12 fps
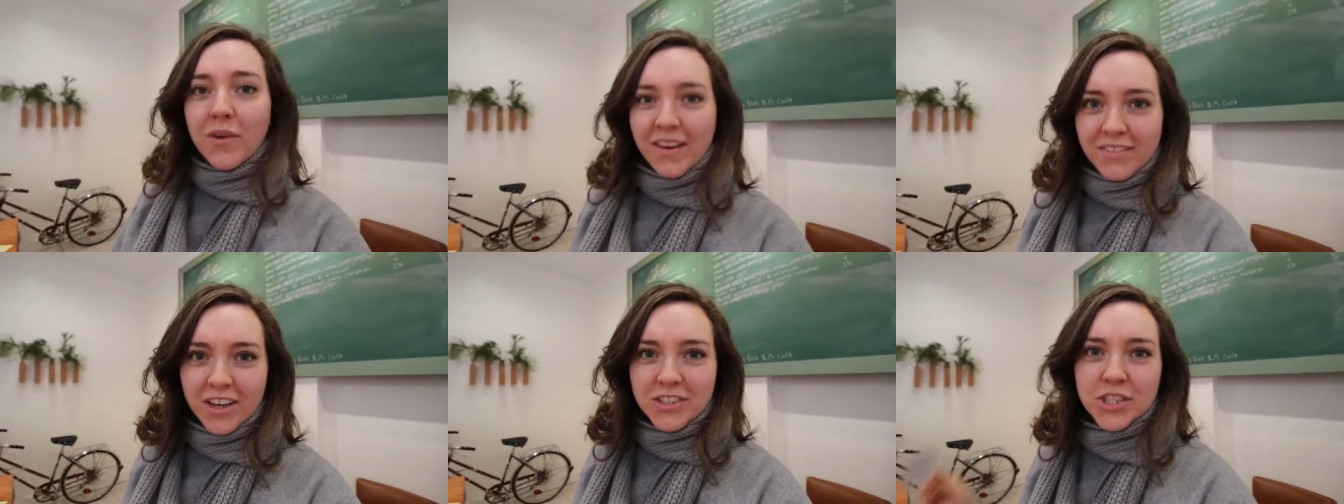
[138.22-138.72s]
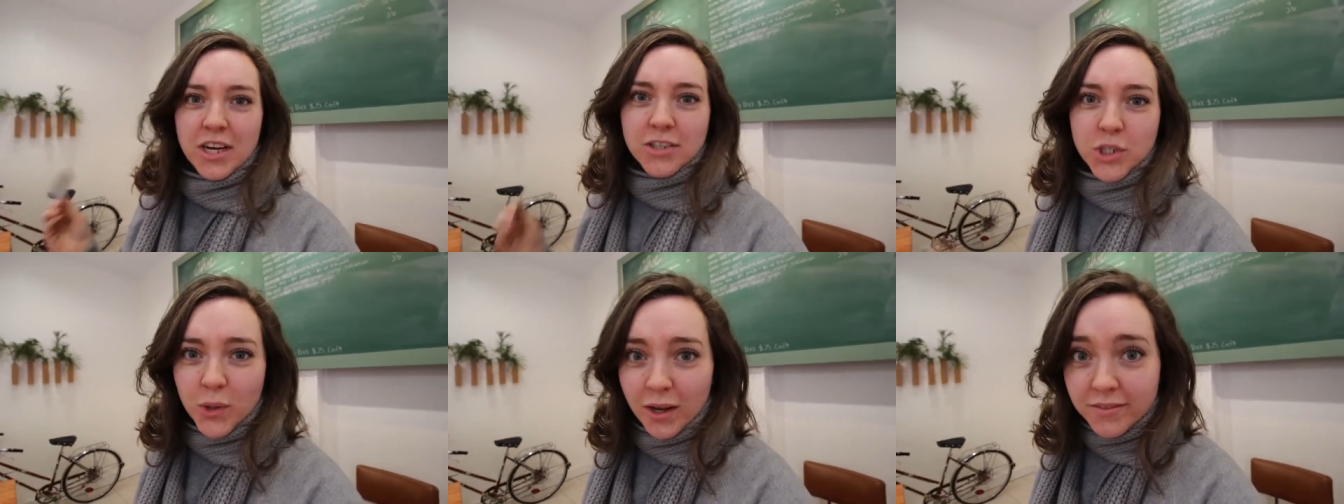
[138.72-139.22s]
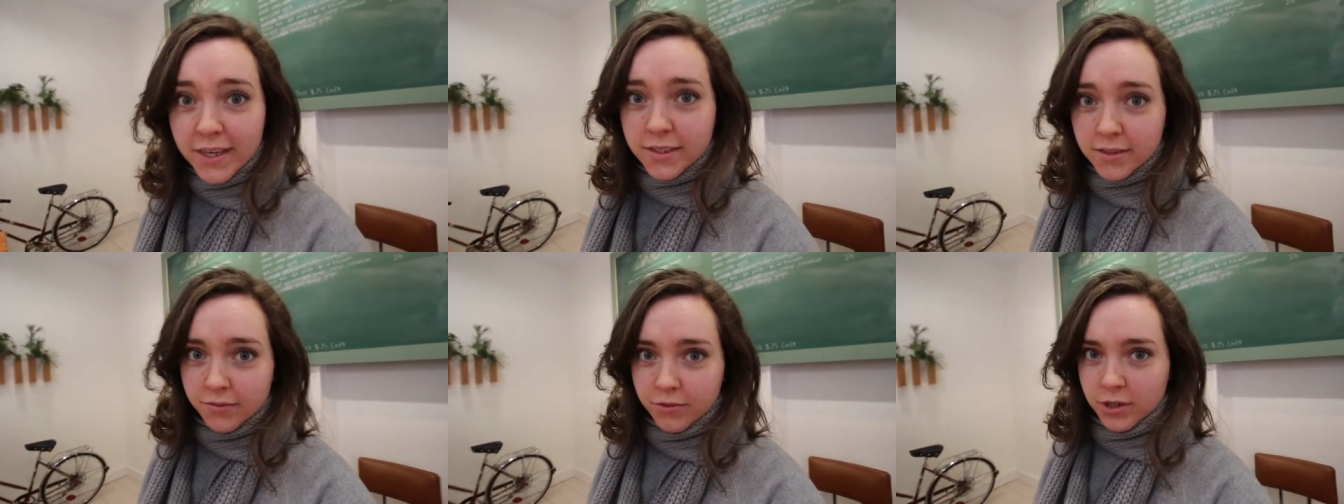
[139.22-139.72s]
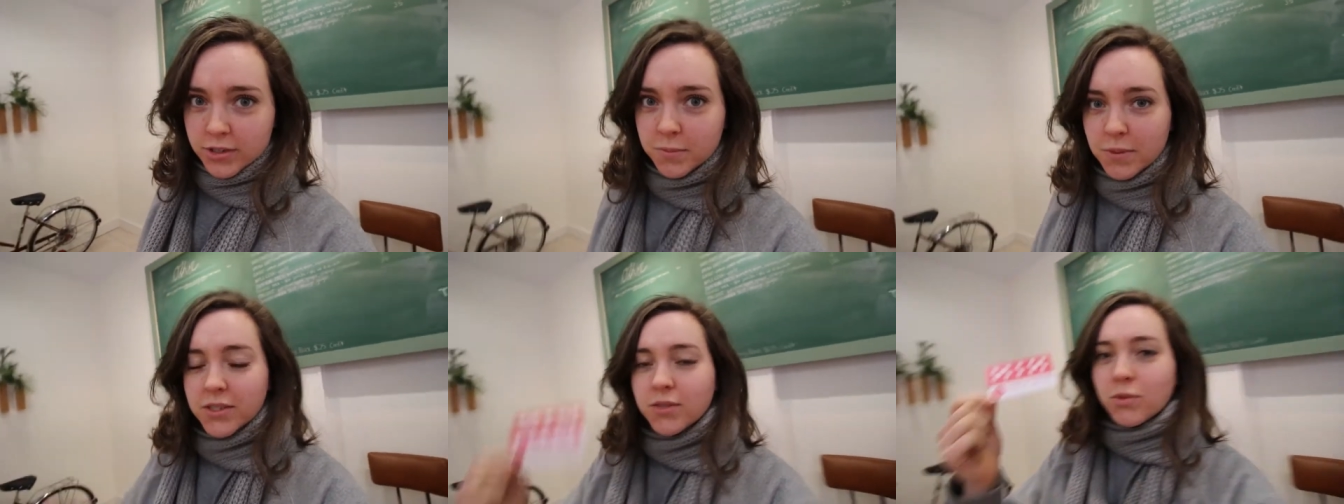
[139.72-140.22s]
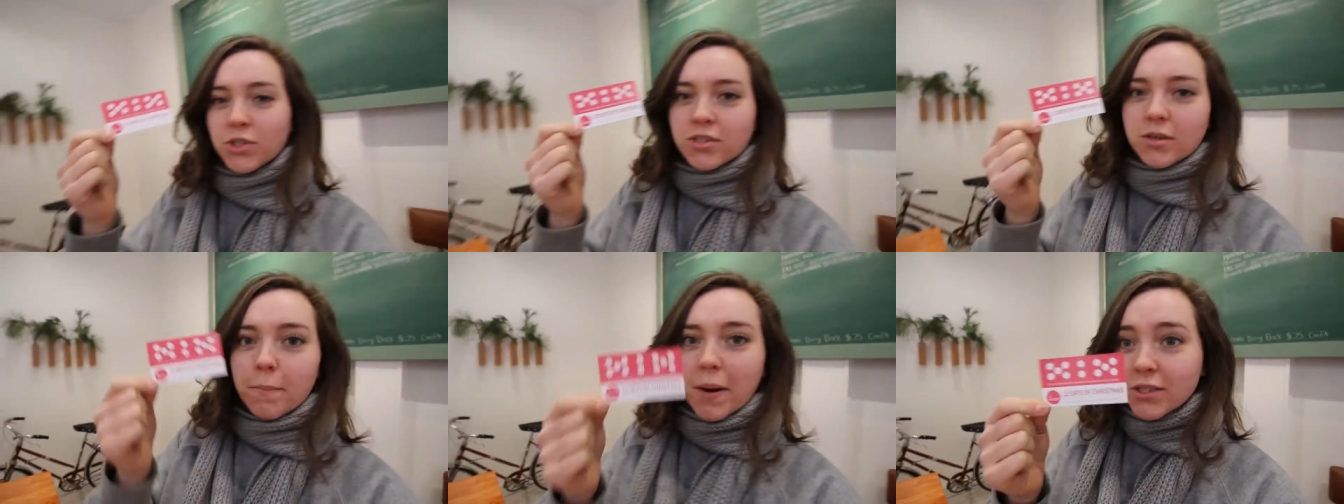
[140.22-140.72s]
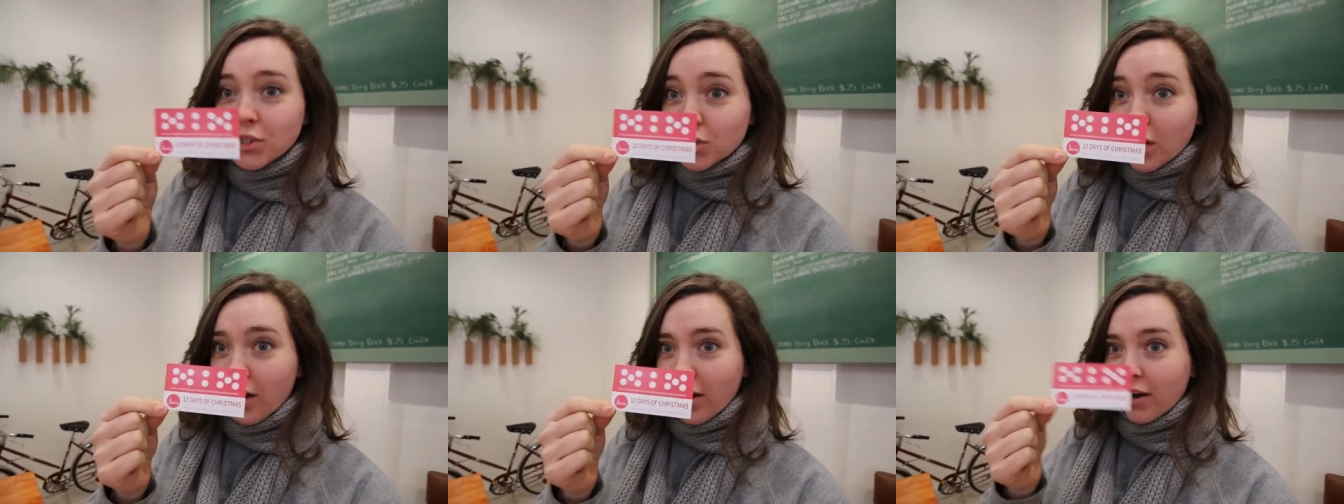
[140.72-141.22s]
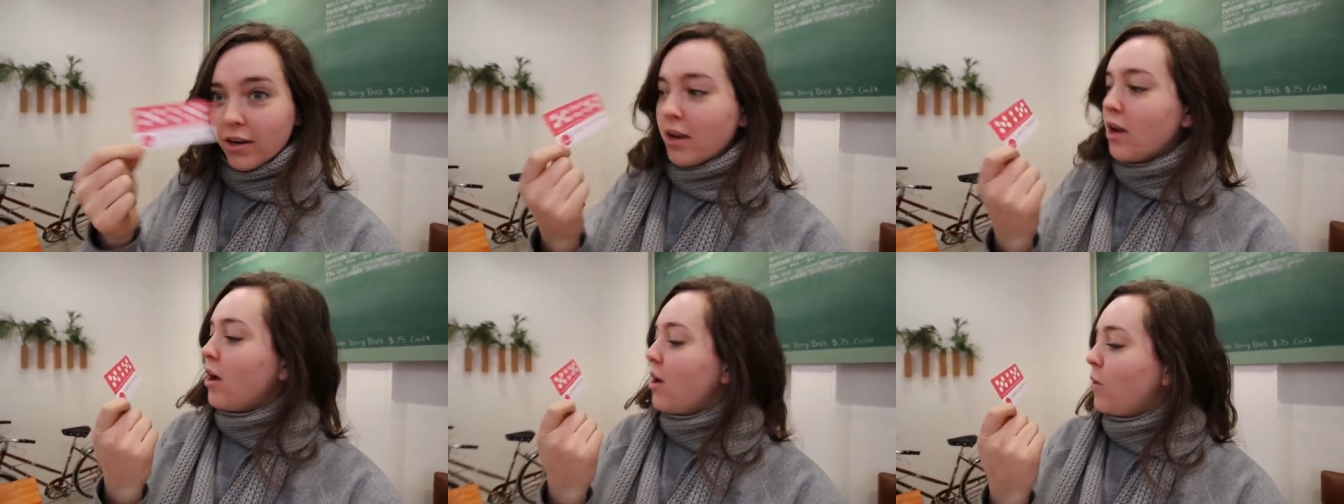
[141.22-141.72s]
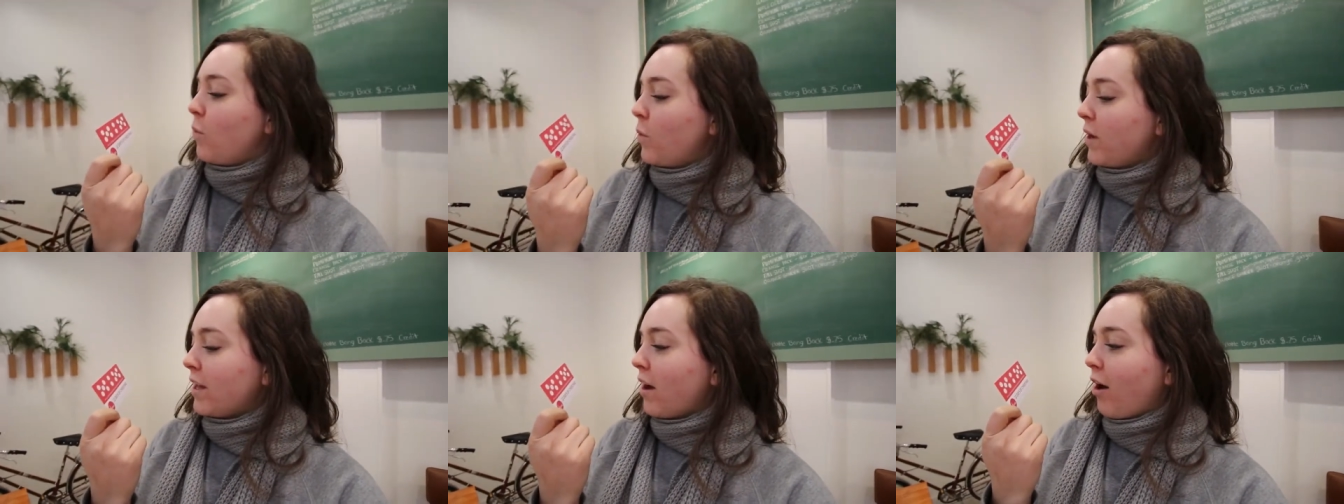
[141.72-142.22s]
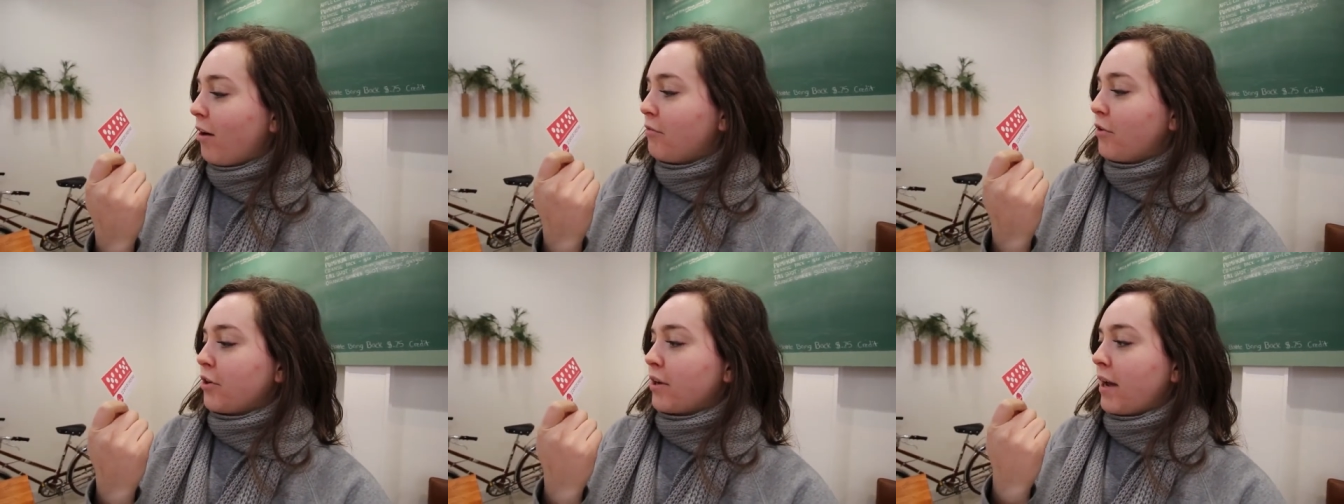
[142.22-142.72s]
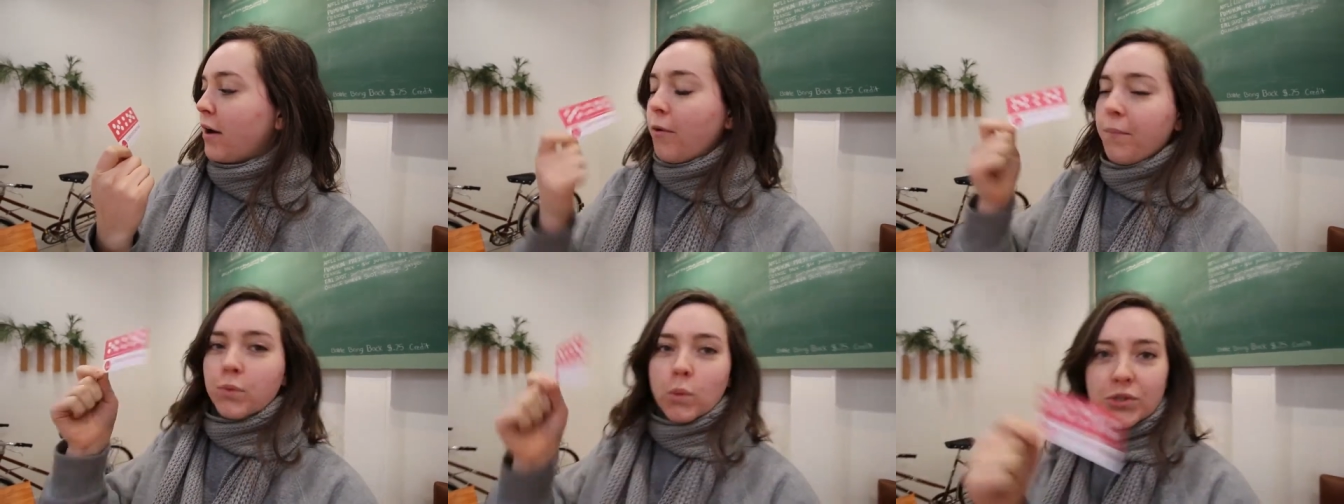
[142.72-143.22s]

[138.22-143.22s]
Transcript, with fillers: we have launched our 12 Days of Christmas, which is a punch card we offer now.